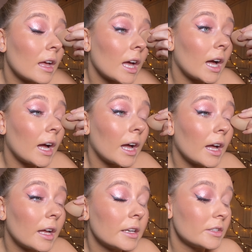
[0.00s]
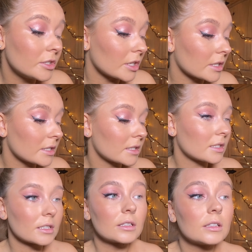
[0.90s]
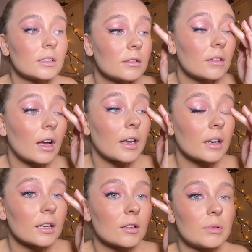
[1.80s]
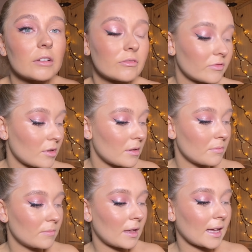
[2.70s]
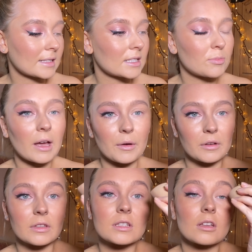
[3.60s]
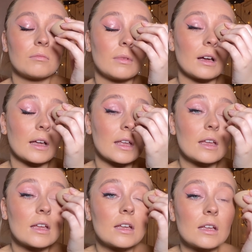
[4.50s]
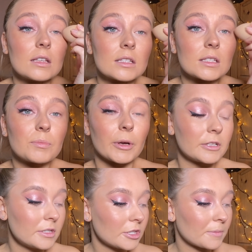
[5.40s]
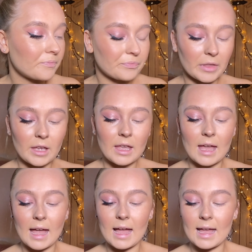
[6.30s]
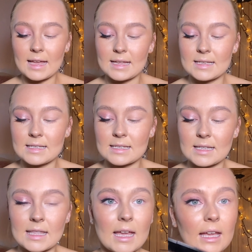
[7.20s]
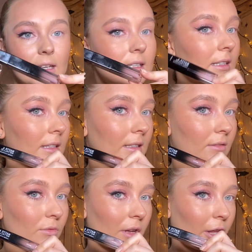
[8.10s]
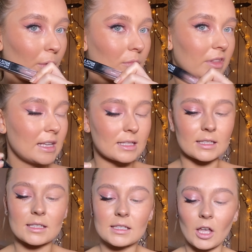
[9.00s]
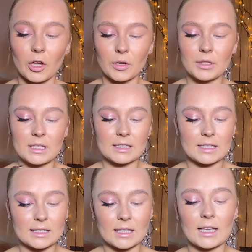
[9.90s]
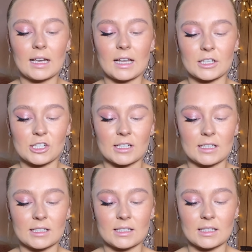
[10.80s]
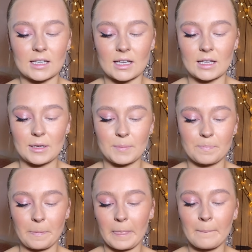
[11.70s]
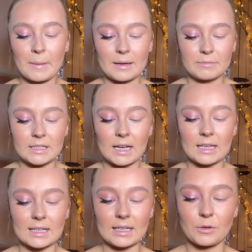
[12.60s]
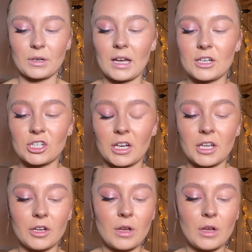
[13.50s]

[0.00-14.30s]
and just add a little bit of excess powder that's on my sponge, and then I go in with this. So this is the collection matte and metallic liquid eyeshadow.